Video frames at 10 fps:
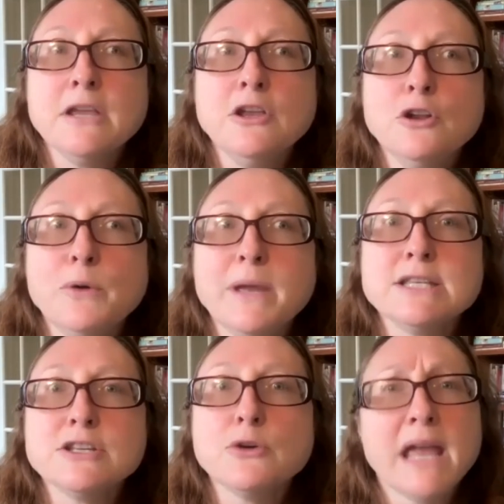
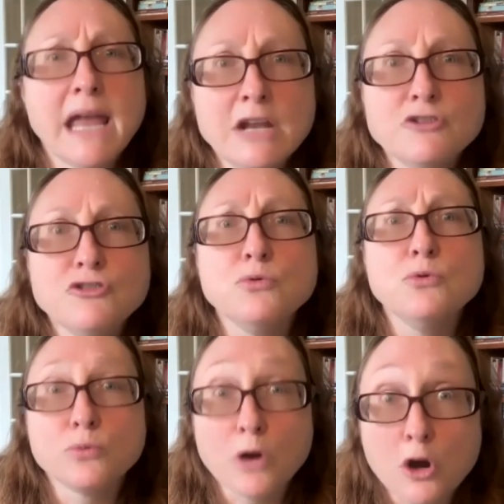it's okay to
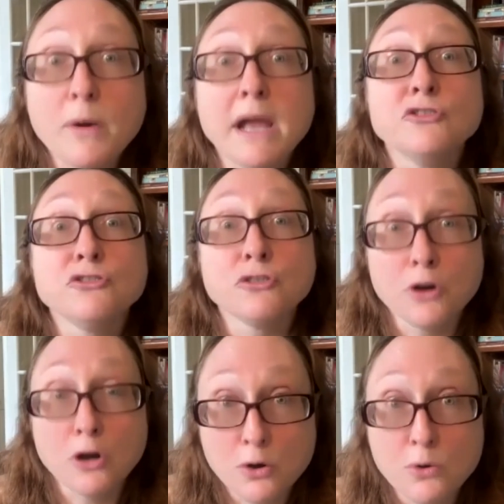grow at your
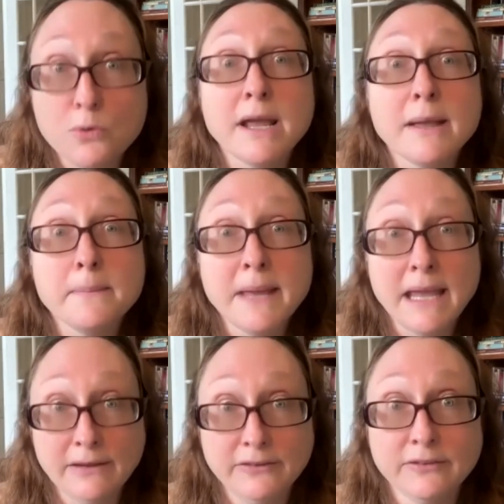own
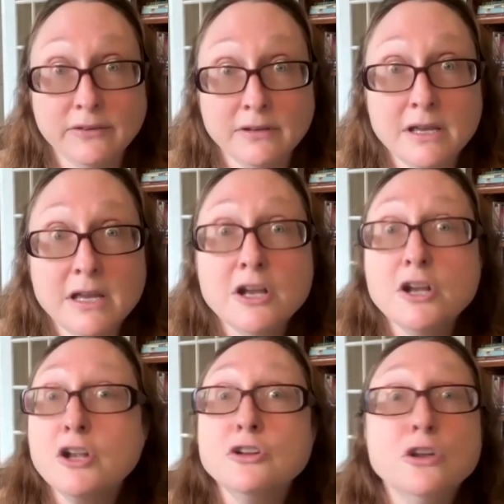pace.
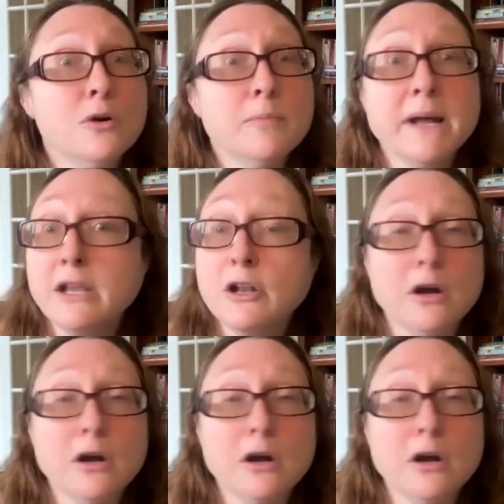No, but